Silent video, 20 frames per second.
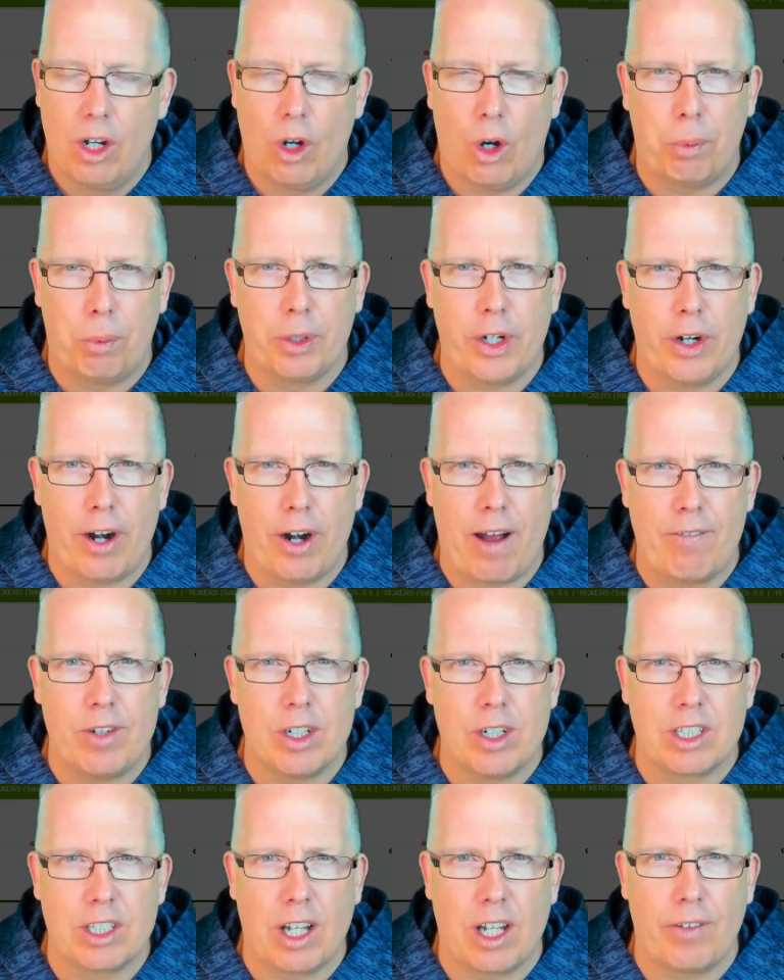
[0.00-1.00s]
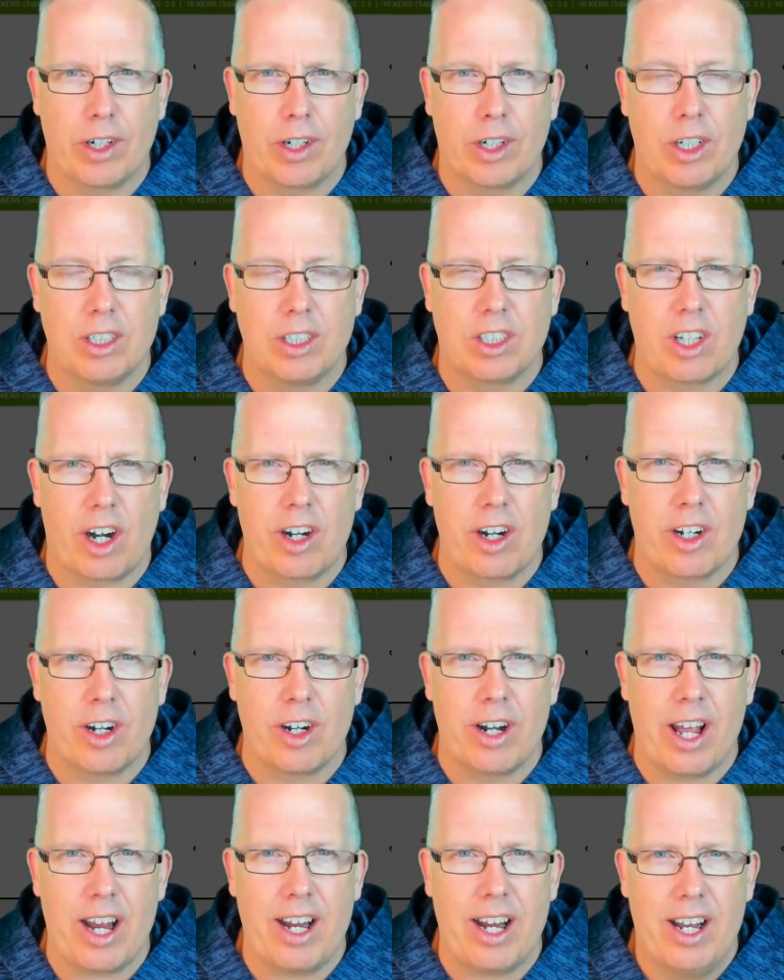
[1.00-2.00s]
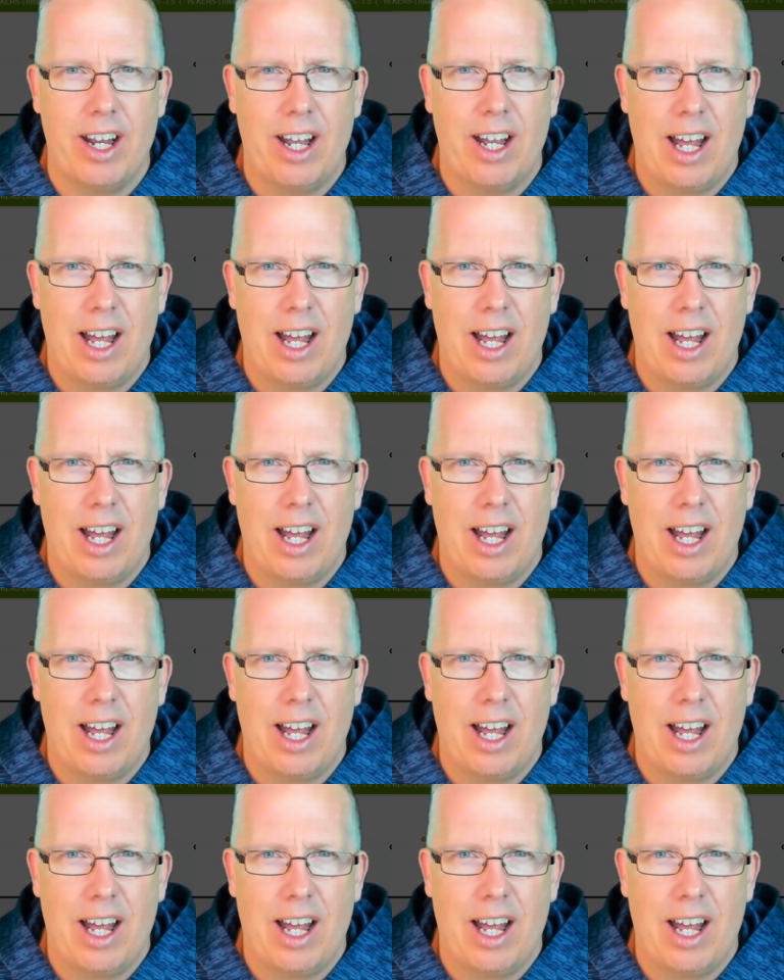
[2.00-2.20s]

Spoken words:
Hopefully you're having yourself a good start to your day.